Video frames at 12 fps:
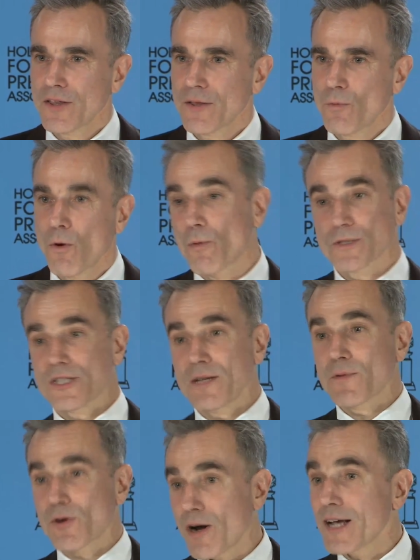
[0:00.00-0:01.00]
what would
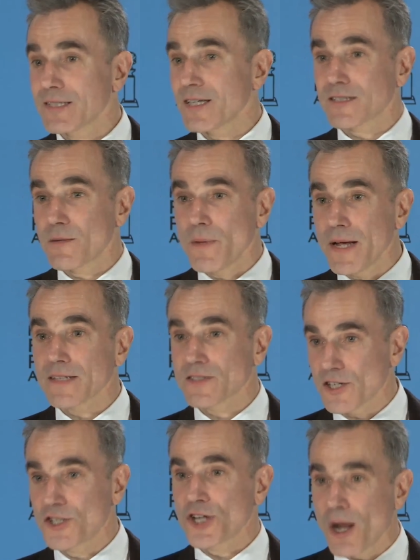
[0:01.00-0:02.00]
seem crazier to me is
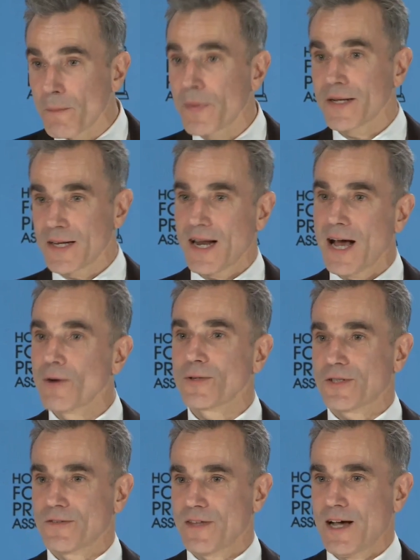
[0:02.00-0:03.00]
to jump in and
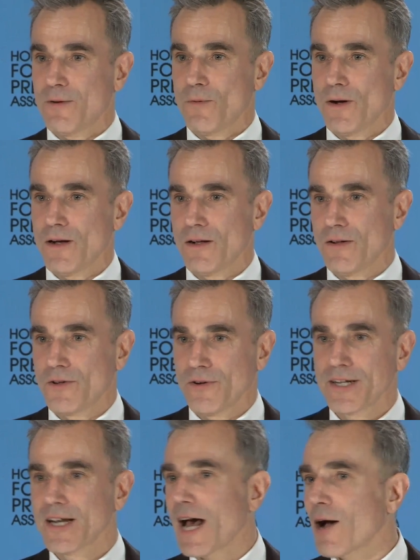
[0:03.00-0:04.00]
out of that world, or
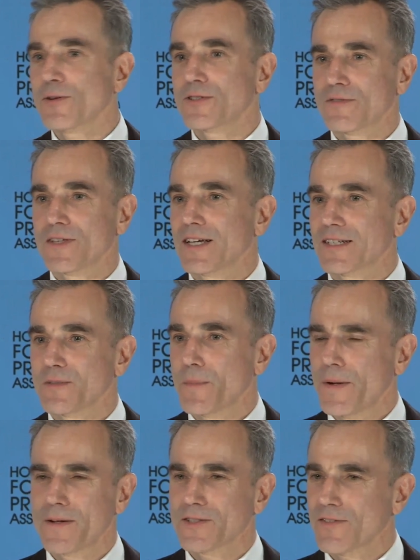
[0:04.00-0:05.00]
in and out of the
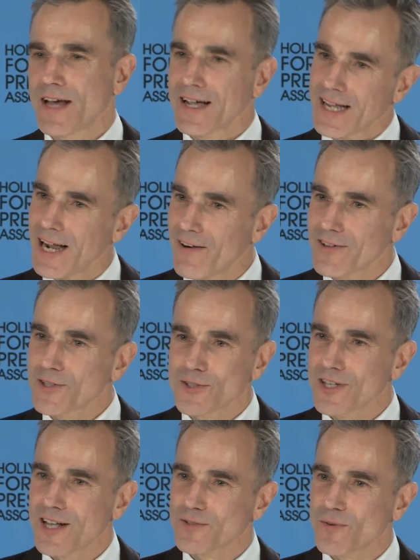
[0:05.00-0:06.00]
experience of that character,
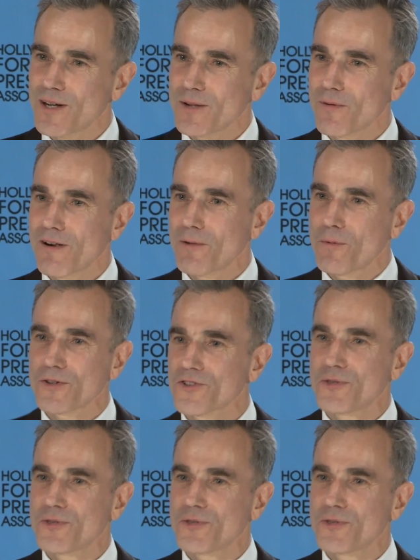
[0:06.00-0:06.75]
because that's really where I want to